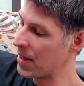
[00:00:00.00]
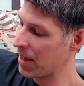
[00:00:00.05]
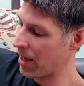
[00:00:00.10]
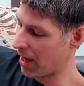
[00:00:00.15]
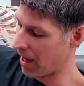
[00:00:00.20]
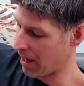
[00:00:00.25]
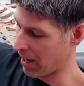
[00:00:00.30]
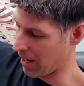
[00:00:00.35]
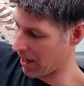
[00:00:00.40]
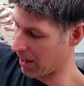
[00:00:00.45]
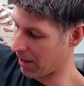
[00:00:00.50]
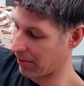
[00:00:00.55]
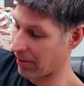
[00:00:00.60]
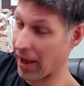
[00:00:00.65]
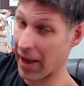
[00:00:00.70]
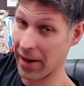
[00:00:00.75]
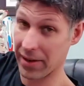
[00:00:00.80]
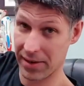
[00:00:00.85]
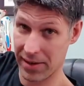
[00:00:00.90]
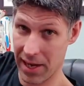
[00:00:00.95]
uh,
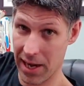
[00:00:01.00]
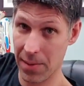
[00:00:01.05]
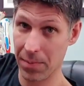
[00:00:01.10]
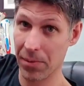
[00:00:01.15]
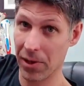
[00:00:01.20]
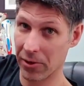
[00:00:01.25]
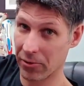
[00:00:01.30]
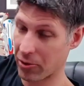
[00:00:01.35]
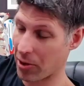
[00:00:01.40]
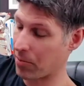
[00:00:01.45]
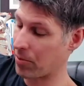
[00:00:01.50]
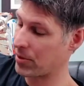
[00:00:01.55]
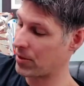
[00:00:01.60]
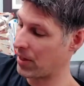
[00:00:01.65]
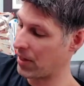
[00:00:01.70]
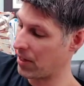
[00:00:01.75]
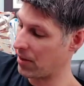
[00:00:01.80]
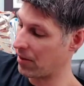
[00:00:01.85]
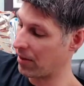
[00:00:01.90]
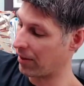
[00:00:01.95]
that tape that's
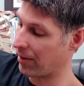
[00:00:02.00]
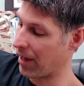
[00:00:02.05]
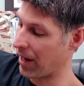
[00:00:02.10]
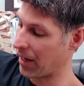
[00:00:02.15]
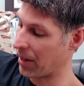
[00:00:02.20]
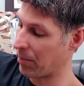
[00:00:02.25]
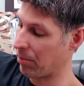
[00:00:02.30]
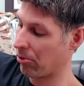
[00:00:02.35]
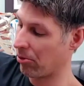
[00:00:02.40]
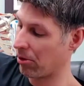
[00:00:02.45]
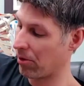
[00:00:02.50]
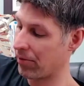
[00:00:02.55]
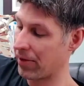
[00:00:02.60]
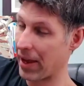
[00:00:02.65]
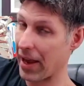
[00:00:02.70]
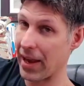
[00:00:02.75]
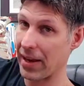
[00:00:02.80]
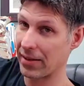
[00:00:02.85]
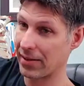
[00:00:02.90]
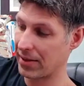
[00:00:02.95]
representing the line of pull of
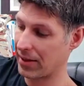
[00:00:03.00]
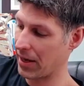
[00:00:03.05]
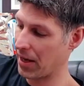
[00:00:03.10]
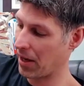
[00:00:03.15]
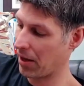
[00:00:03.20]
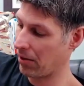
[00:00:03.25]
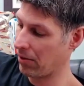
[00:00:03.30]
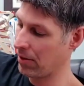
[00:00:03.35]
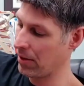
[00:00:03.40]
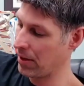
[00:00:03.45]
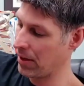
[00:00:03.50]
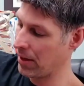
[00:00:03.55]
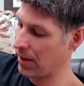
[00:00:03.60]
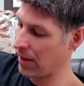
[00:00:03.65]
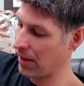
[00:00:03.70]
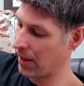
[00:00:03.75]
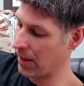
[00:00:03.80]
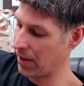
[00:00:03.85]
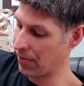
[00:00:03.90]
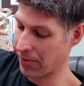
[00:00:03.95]
the ACL.
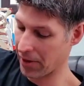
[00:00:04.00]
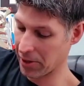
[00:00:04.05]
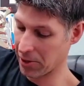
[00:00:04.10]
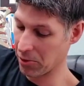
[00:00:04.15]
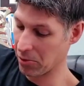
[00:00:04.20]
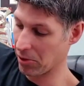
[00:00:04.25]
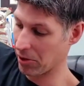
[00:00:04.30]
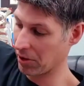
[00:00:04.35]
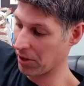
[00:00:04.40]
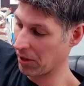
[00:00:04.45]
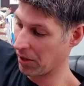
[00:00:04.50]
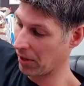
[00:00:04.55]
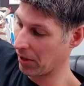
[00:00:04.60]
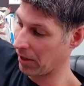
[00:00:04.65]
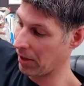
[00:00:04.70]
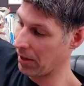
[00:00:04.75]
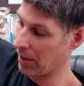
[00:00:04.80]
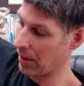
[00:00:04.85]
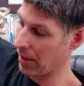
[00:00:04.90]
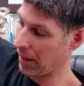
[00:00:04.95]
And if I do a
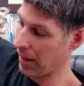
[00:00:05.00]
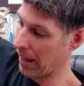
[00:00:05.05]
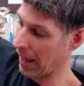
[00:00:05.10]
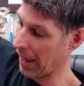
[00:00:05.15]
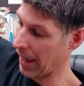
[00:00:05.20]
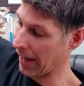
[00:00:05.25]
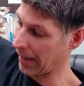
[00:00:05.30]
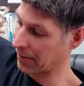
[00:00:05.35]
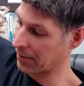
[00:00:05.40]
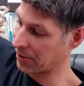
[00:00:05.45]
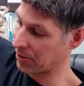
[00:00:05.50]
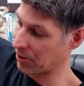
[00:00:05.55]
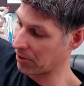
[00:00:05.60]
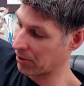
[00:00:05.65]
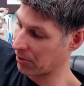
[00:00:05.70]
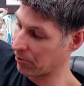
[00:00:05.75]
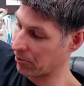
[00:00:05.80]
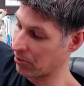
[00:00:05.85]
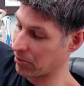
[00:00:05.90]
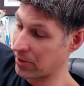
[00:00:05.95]
little
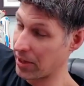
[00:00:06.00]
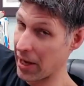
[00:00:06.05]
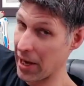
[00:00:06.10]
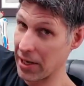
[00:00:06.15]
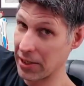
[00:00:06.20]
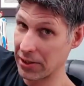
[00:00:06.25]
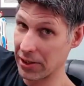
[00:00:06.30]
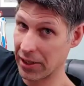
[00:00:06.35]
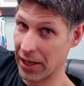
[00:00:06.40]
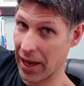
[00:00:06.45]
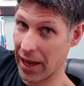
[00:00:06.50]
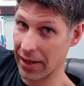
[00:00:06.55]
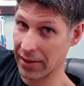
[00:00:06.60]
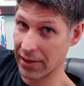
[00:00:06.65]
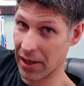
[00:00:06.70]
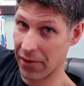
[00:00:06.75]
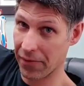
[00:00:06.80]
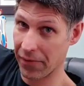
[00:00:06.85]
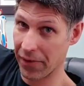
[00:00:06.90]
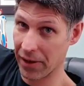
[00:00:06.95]
external rotation as
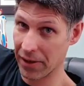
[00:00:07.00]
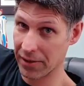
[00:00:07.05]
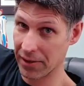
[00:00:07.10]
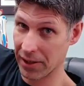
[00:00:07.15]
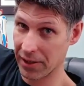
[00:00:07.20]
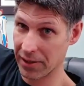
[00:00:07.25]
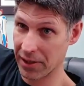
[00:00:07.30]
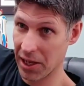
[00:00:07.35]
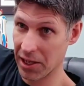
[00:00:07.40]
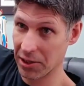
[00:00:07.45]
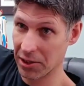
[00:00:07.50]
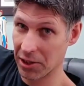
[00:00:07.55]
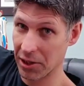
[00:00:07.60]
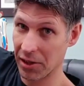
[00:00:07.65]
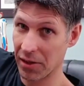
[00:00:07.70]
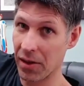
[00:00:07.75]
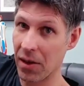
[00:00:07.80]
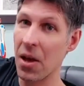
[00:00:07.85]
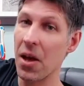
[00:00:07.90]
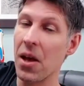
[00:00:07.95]
I finish
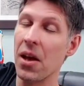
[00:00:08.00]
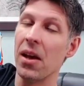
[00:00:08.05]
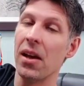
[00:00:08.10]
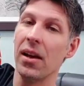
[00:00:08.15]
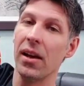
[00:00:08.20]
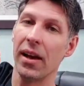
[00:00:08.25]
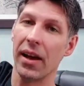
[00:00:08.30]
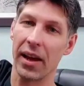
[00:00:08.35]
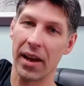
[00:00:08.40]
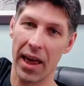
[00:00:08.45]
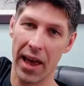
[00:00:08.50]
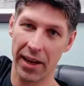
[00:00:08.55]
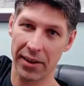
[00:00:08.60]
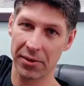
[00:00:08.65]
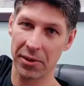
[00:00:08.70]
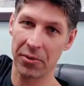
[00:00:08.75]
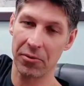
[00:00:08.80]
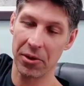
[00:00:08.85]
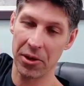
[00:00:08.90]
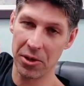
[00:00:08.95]
extension, it
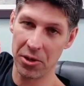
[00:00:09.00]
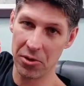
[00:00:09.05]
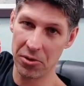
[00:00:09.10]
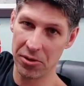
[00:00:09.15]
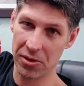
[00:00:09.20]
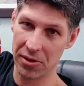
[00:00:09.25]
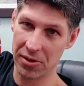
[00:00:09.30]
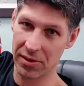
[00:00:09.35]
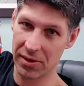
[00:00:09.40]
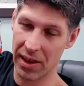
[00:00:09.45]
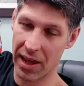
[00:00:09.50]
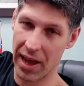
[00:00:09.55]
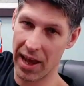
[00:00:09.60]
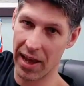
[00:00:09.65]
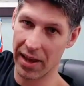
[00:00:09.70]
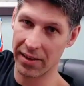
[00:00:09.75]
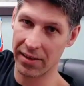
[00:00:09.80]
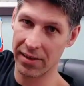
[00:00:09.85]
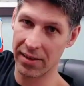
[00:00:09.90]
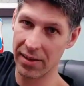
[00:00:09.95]
actually reduces
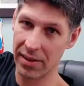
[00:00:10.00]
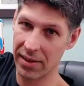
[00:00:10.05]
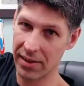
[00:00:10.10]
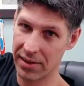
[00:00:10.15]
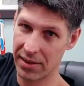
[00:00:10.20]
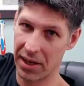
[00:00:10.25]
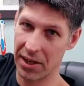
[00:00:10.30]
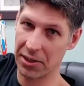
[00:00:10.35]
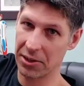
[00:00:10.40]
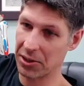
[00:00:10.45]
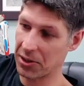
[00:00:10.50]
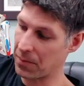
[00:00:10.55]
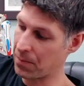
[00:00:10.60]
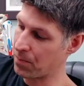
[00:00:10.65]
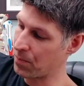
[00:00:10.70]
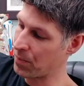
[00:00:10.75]
that tension.